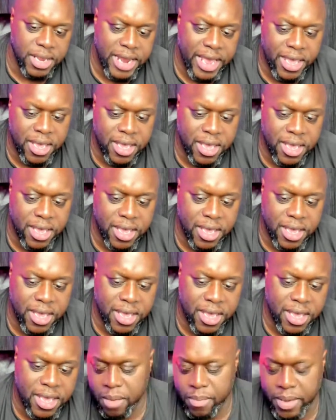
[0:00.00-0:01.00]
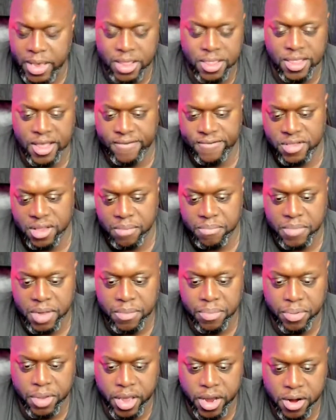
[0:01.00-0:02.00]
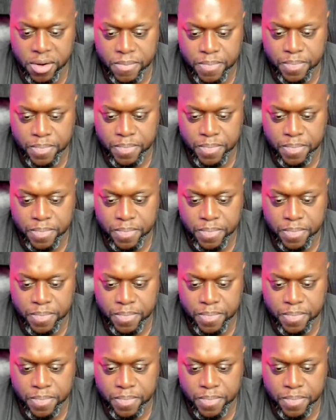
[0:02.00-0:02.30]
that I could open up and level up my player.